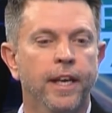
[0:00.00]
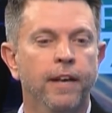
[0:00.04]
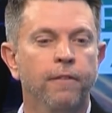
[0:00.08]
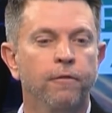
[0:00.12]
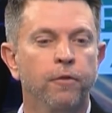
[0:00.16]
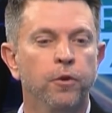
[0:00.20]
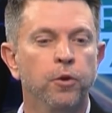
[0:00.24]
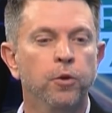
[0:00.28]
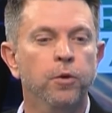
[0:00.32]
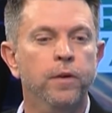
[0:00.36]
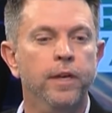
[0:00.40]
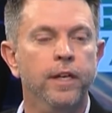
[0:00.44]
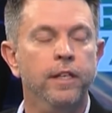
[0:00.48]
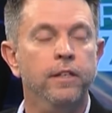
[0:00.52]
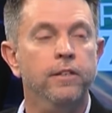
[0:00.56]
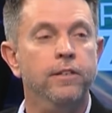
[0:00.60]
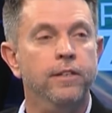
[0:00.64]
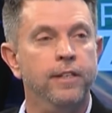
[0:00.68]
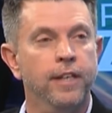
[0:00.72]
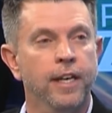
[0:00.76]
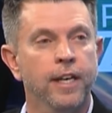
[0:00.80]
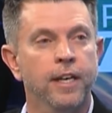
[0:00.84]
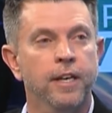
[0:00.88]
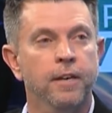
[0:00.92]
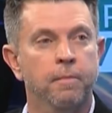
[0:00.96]
If you can
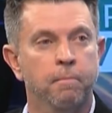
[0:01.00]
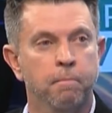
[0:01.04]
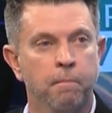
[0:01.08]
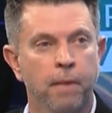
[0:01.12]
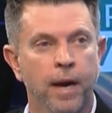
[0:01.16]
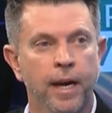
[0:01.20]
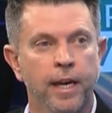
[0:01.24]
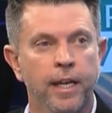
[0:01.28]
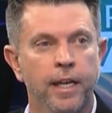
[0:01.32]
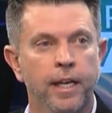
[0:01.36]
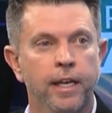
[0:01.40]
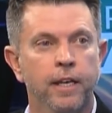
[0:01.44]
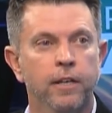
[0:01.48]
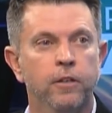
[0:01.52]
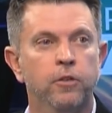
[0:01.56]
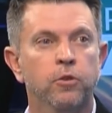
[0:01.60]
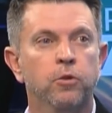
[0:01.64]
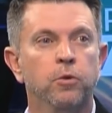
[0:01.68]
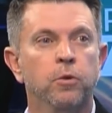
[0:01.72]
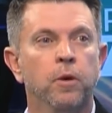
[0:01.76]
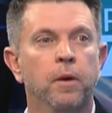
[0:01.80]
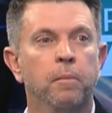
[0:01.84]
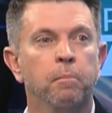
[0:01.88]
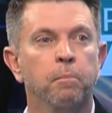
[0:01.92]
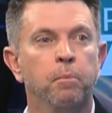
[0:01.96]
send money
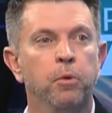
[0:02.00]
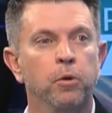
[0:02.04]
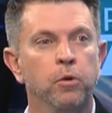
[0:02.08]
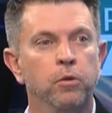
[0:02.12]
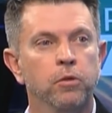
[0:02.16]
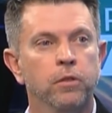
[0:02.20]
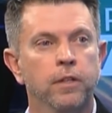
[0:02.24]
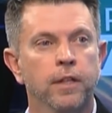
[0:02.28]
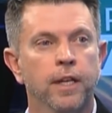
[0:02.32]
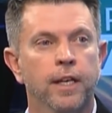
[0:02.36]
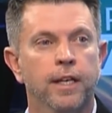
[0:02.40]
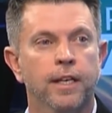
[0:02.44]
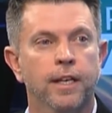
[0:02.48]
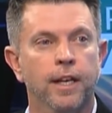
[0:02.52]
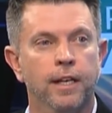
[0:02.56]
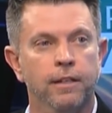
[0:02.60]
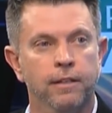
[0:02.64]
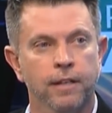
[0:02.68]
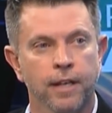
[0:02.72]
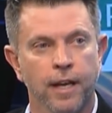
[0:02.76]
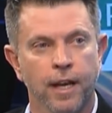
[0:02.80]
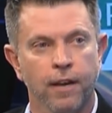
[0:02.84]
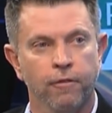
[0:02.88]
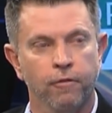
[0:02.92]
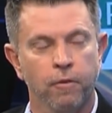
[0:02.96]
to a person that
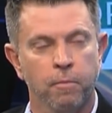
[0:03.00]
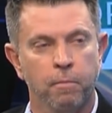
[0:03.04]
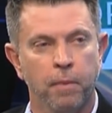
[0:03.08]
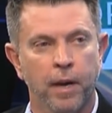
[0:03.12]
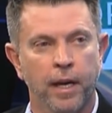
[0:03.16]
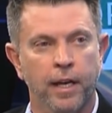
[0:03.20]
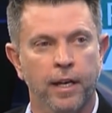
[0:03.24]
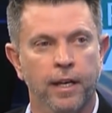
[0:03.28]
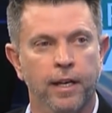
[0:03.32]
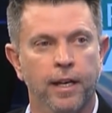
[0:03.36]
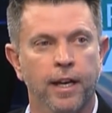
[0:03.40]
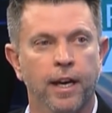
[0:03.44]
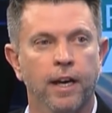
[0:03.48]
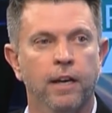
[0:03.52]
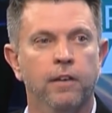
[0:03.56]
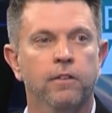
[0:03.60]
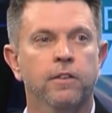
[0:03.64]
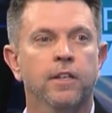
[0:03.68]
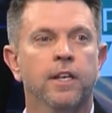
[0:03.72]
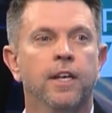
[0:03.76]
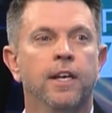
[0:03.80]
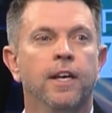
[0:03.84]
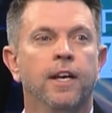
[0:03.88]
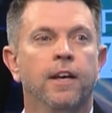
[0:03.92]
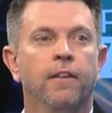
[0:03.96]
doesn't have a bank
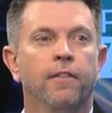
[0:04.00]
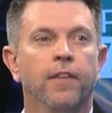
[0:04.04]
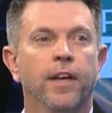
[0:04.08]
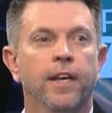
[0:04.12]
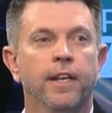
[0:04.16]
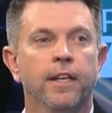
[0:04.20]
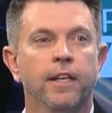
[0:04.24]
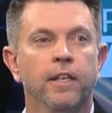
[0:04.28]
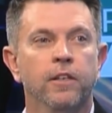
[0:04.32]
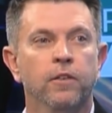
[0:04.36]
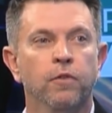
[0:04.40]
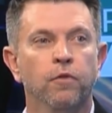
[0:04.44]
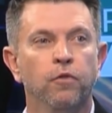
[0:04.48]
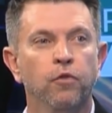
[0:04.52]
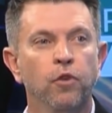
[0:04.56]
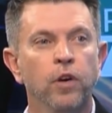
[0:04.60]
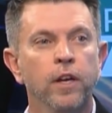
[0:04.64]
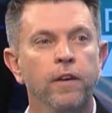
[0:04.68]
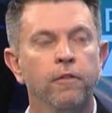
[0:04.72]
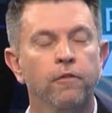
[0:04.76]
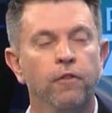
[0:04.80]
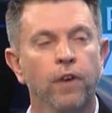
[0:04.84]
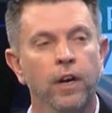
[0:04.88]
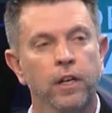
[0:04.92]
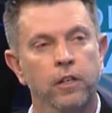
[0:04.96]
account, that is
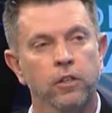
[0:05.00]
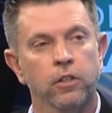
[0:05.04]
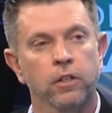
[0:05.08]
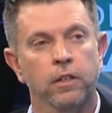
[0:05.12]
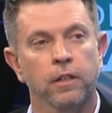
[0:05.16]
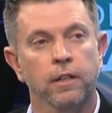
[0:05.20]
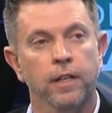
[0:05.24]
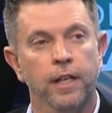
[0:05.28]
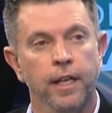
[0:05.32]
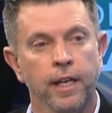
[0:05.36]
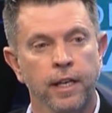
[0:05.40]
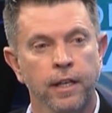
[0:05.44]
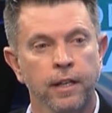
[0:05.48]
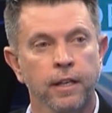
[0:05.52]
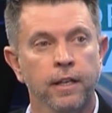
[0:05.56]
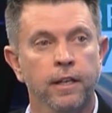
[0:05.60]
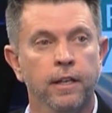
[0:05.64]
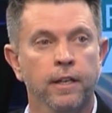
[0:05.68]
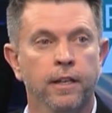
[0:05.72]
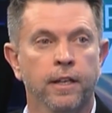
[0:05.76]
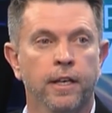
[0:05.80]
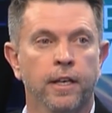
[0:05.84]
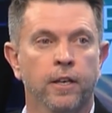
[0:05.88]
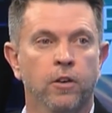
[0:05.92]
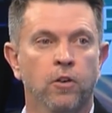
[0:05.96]
fully functional in
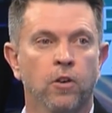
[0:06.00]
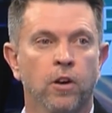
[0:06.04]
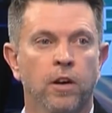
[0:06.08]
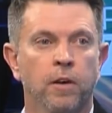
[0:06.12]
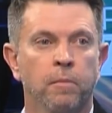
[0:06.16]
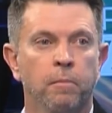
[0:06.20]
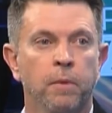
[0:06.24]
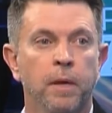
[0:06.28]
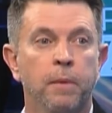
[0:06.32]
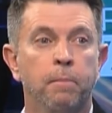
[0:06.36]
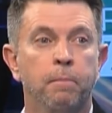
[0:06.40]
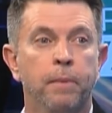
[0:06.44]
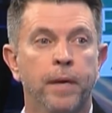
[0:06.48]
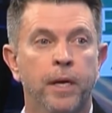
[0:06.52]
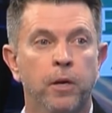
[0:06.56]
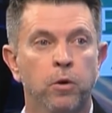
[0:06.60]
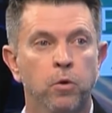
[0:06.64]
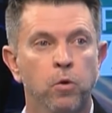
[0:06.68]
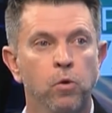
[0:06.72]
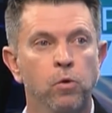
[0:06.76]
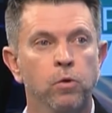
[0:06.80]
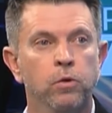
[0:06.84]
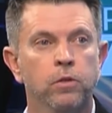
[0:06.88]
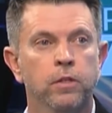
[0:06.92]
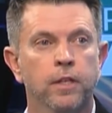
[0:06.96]
the economy
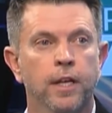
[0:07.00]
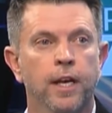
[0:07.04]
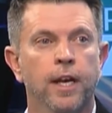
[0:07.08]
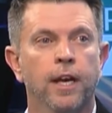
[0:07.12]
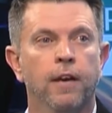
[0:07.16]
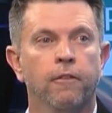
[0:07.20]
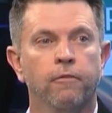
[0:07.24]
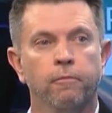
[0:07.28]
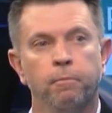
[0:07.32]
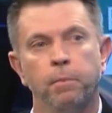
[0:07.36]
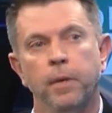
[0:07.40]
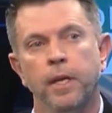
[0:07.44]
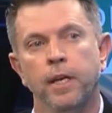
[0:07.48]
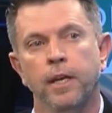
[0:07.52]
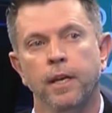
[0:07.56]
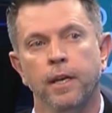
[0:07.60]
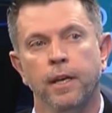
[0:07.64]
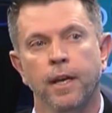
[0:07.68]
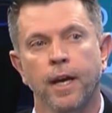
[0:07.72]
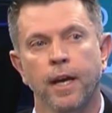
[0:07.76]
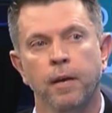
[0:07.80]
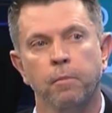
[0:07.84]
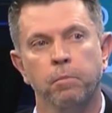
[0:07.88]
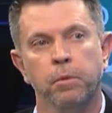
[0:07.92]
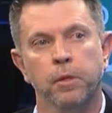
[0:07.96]
because they have been
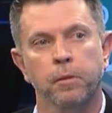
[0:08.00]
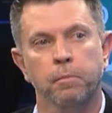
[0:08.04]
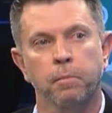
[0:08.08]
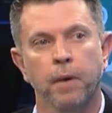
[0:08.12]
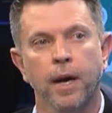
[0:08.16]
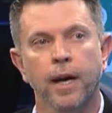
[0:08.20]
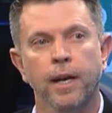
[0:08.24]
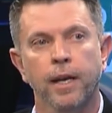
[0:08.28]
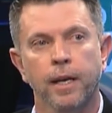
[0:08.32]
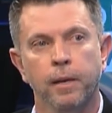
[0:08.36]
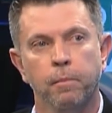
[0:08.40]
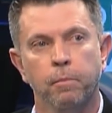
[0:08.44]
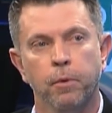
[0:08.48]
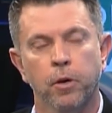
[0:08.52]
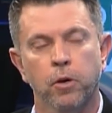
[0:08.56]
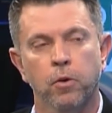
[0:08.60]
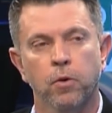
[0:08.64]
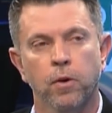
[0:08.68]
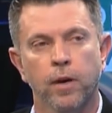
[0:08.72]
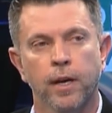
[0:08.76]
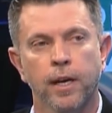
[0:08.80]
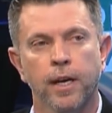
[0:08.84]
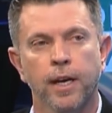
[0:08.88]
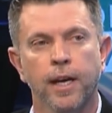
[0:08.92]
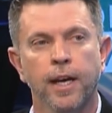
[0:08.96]
enabled by Libra
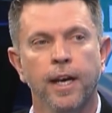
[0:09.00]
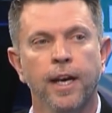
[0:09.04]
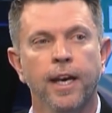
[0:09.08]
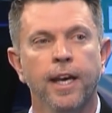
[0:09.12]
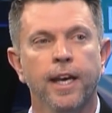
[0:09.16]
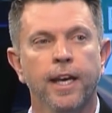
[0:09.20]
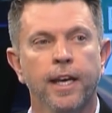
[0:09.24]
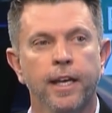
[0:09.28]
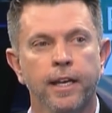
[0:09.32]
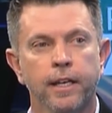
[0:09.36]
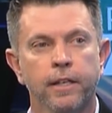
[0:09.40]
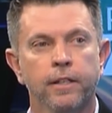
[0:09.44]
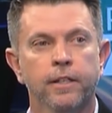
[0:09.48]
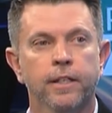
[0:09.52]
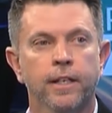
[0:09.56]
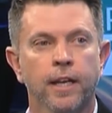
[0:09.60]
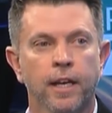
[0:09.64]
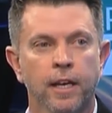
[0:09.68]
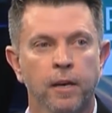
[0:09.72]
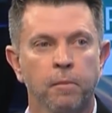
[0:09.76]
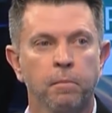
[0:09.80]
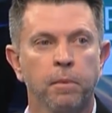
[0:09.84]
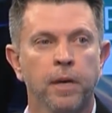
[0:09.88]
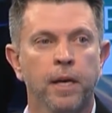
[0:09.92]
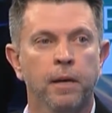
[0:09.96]
coin, it is
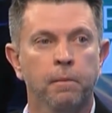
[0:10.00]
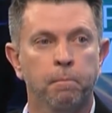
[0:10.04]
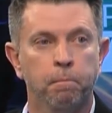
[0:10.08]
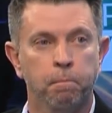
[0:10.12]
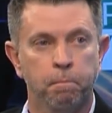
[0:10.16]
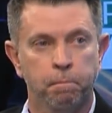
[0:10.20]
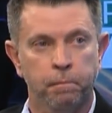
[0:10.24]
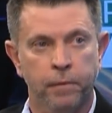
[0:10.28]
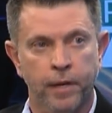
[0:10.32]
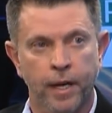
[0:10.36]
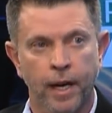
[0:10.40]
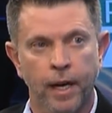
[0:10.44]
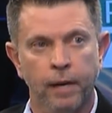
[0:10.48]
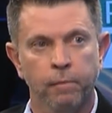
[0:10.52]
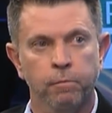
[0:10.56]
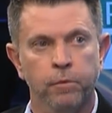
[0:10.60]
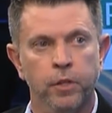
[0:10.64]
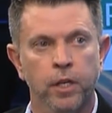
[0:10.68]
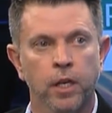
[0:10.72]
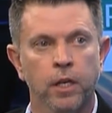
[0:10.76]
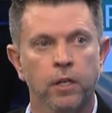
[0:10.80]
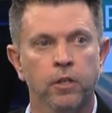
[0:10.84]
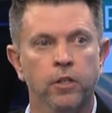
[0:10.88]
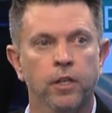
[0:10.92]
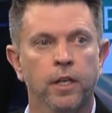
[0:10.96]
going to be a game
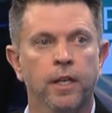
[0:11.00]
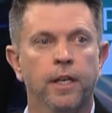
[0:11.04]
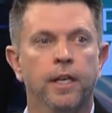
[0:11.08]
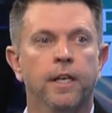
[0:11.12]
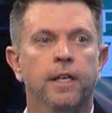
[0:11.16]
changer.